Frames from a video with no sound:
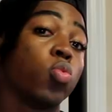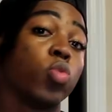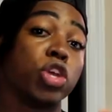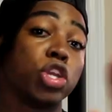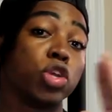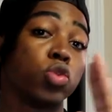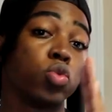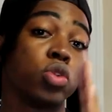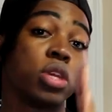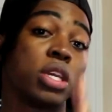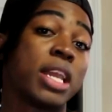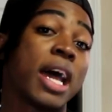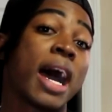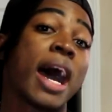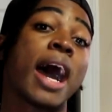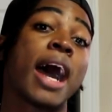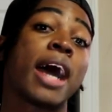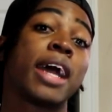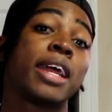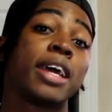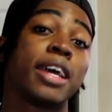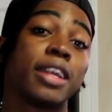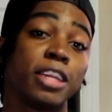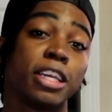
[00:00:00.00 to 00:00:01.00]
We do
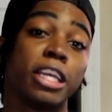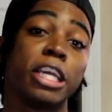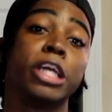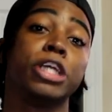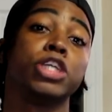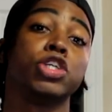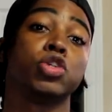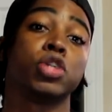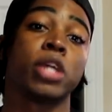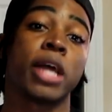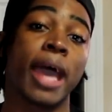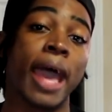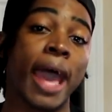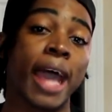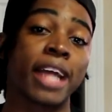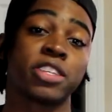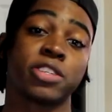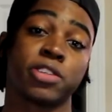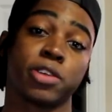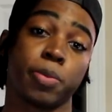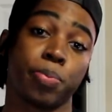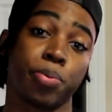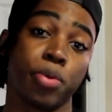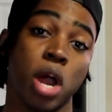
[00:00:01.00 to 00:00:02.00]
not need you to add
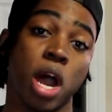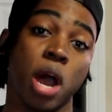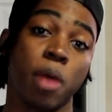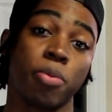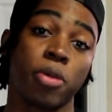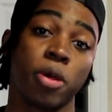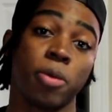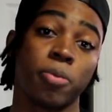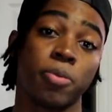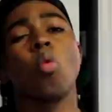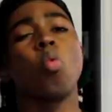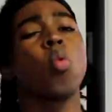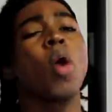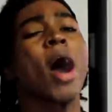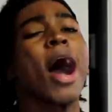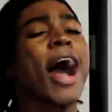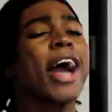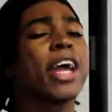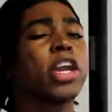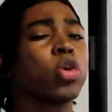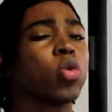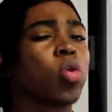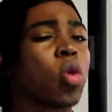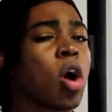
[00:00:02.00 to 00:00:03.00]
to the problem.
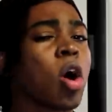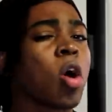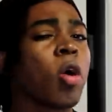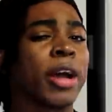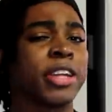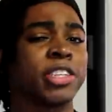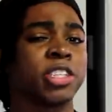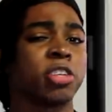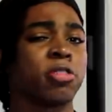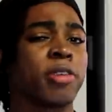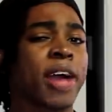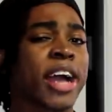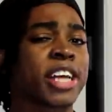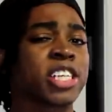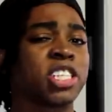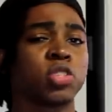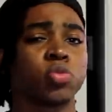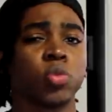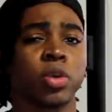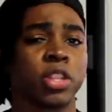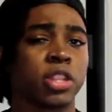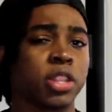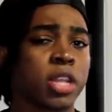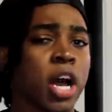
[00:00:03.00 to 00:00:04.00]
Why do all interactions
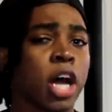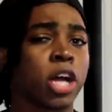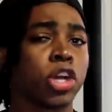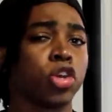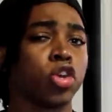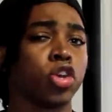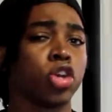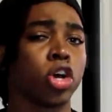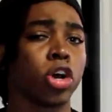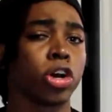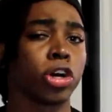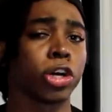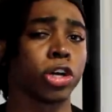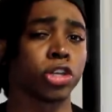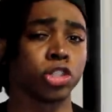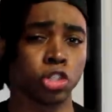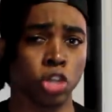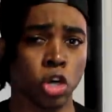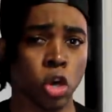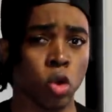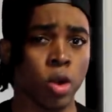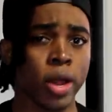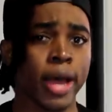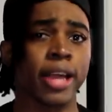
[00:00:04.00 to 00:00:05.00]
with non-New Yorkers
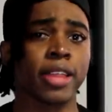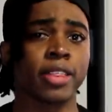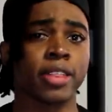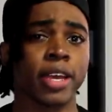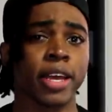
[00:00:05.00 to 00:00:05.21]
go like